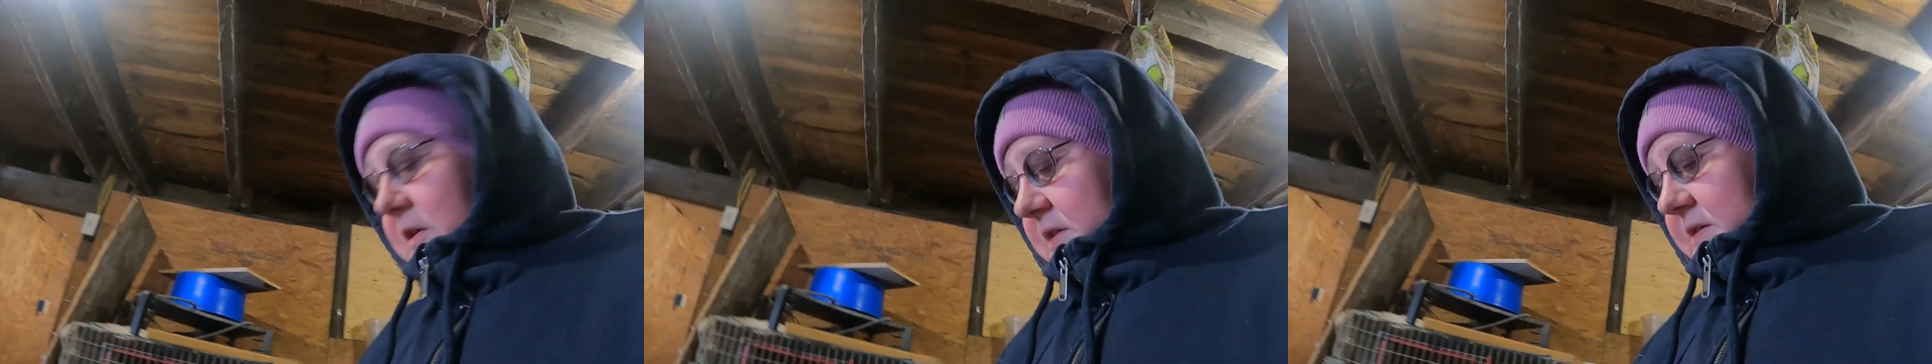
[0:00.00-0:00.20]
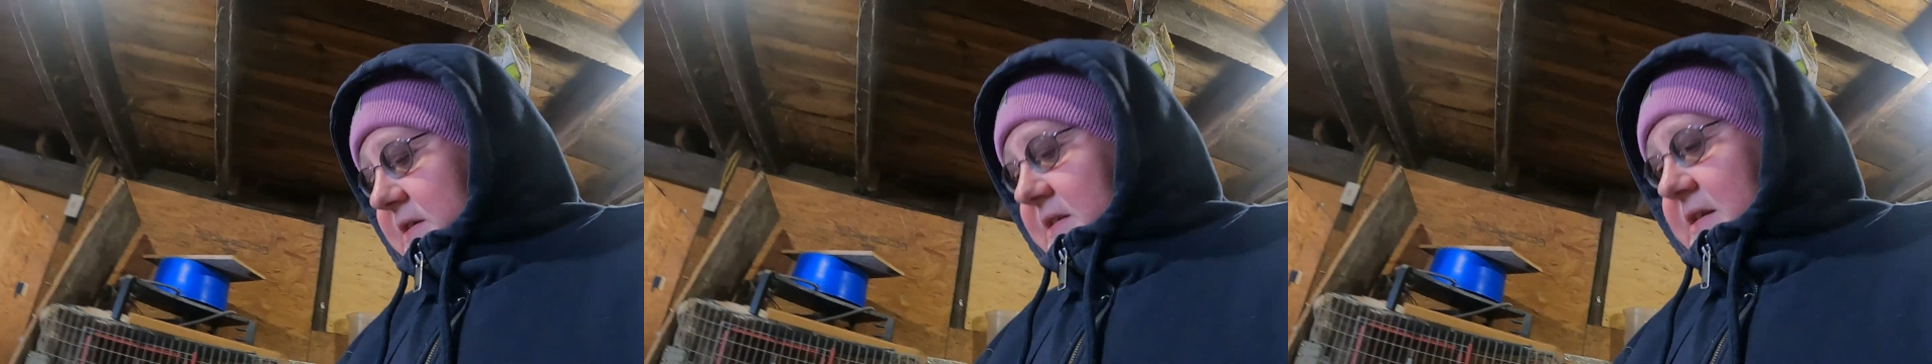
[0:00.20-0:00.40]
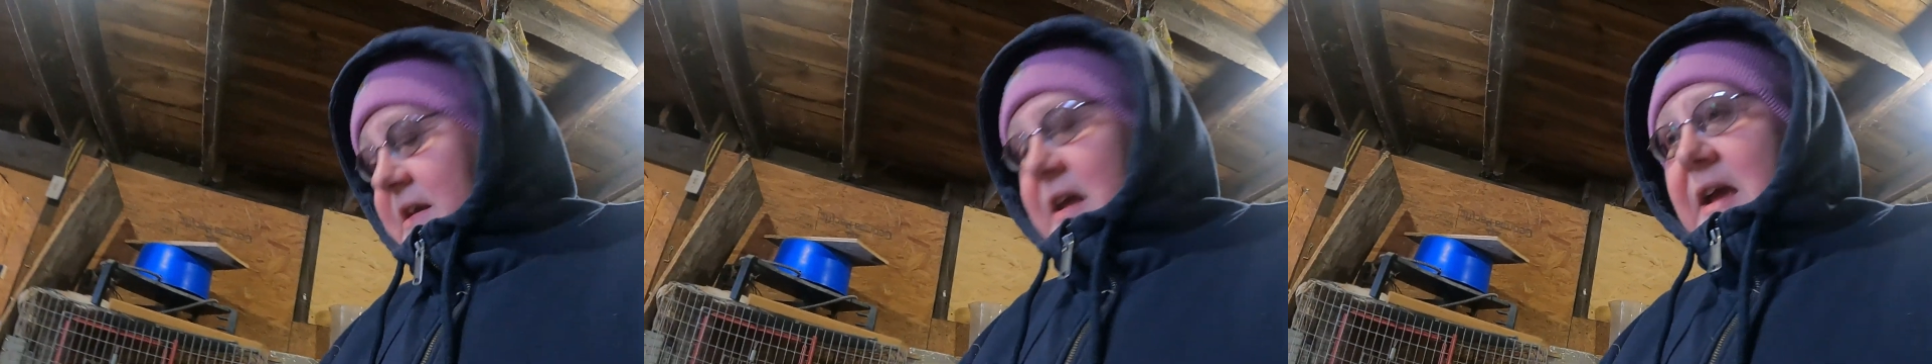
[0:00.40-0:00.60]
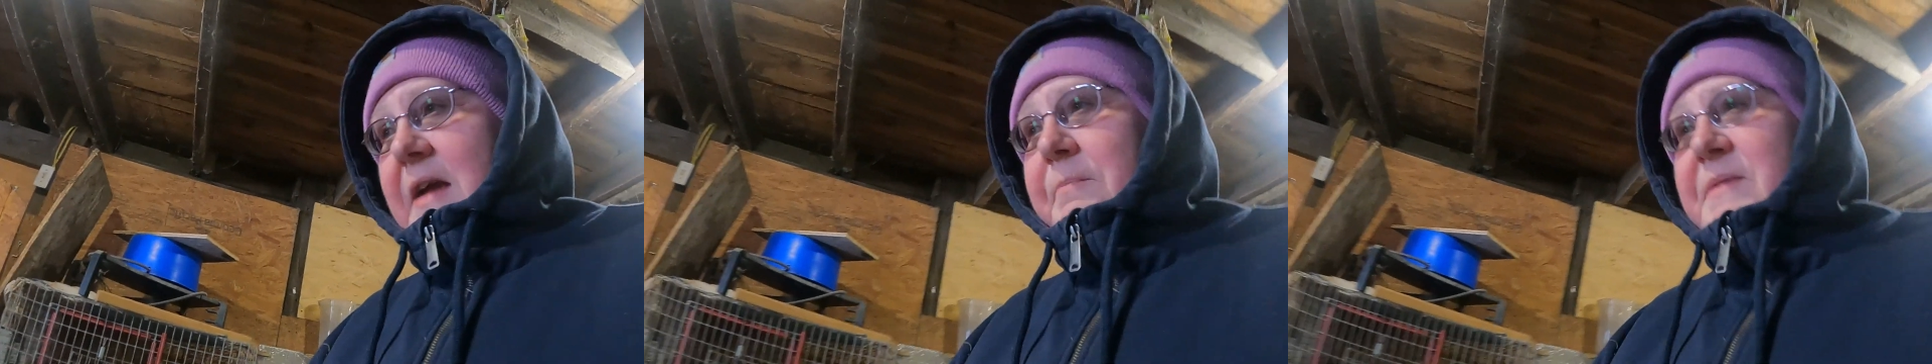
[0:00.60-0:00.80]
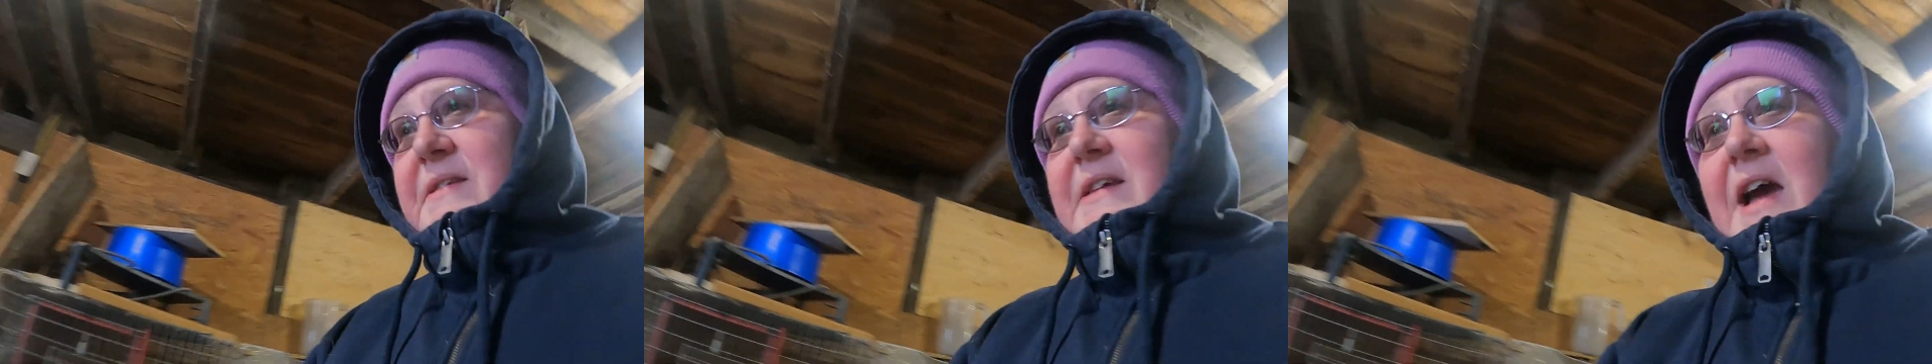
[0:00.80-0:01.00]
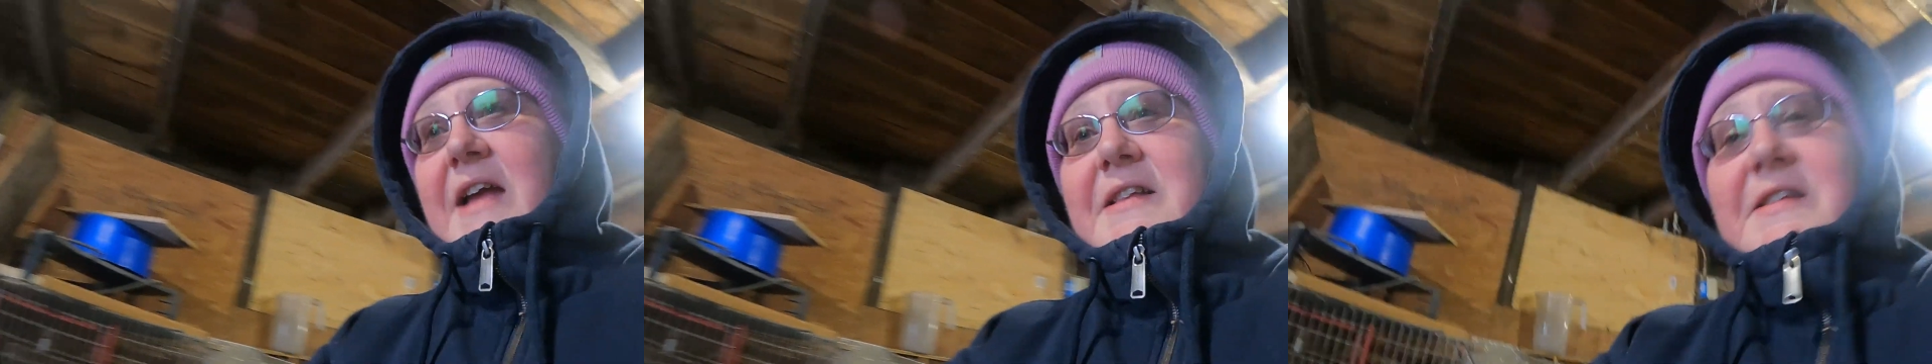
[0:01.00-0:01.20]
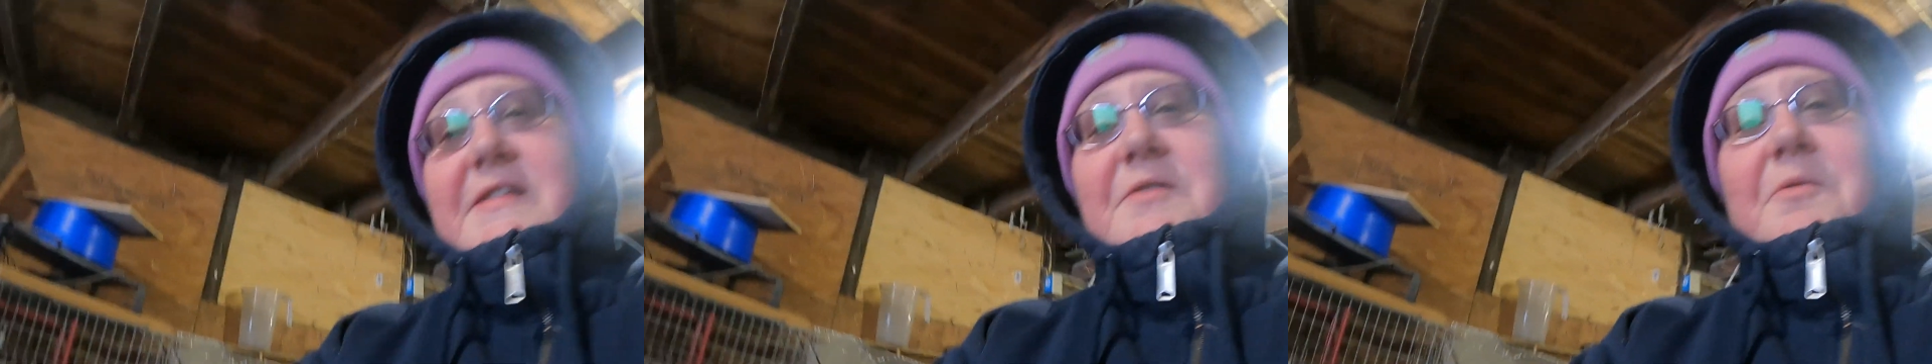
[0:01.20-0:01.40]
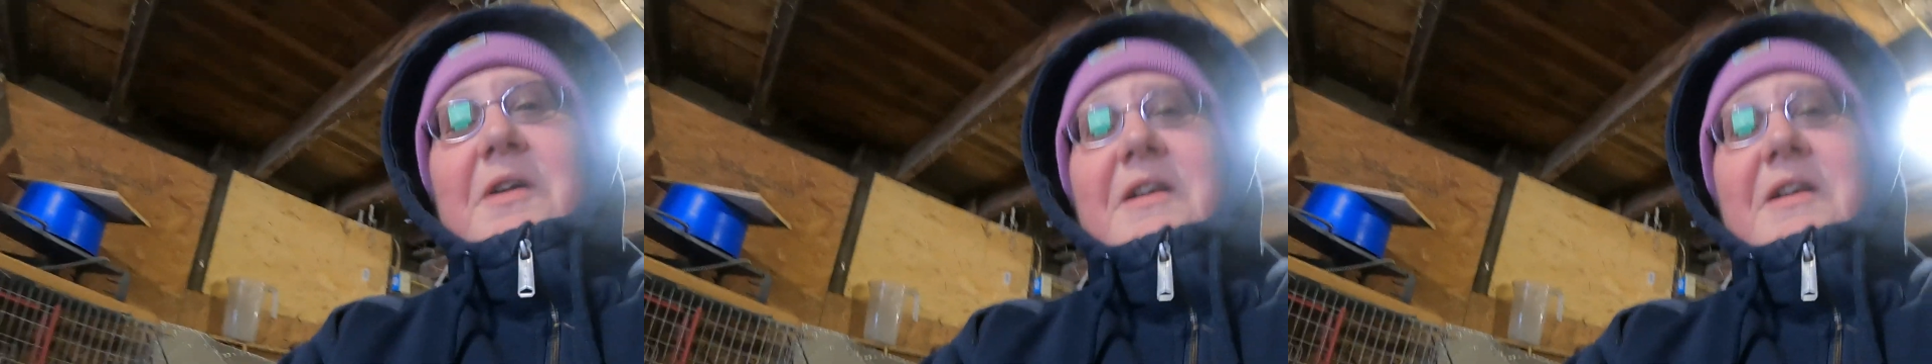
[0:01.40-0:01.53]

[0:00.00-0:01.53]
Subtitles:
is today, besides the